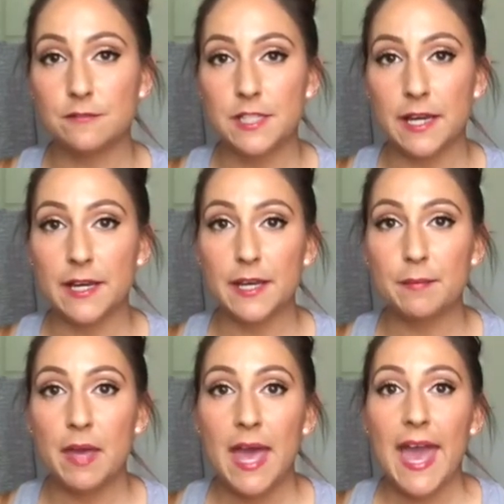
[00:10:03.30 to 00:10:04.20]

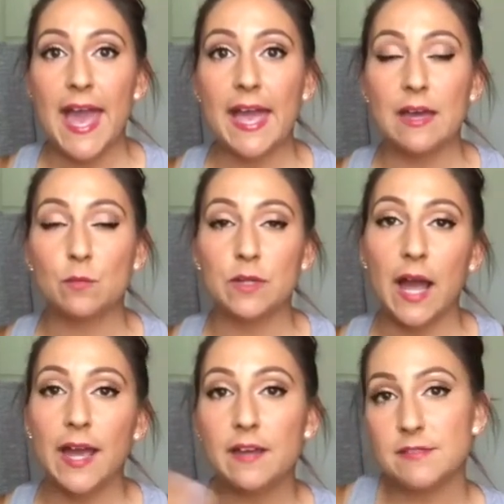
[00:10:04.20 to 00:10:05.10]
time. And what
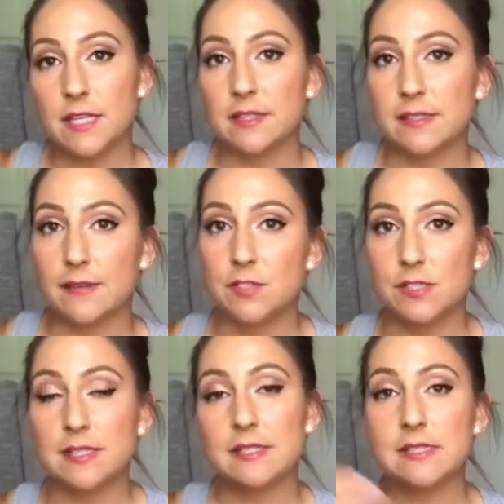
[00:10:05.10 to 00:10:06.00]
I have done is I've
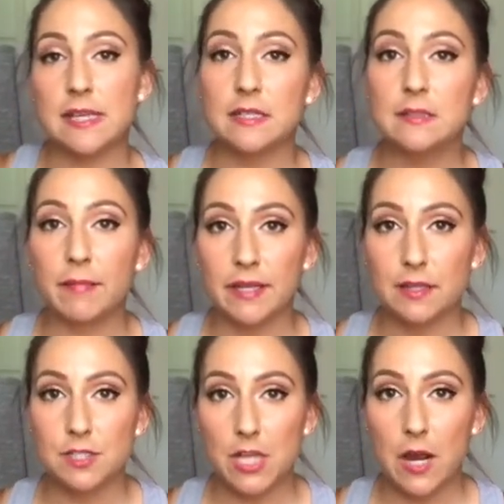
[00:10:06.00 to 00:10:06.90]
just extended my
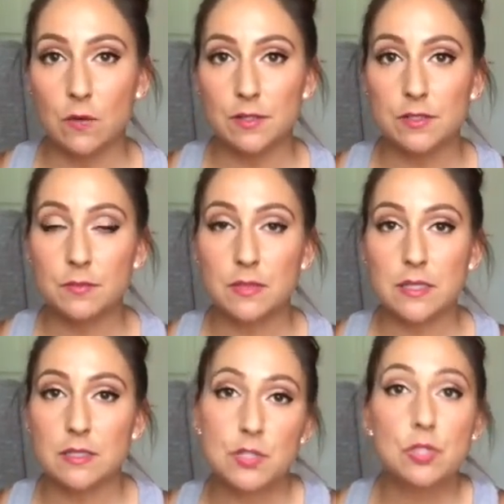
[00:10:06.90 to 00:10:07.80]
lunch hour to
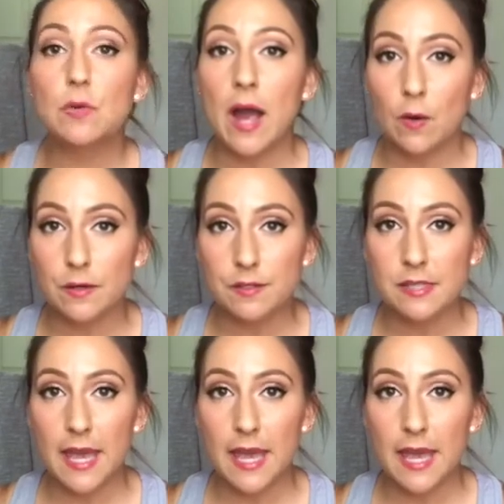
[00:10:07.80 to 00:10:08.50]
be 2 hours.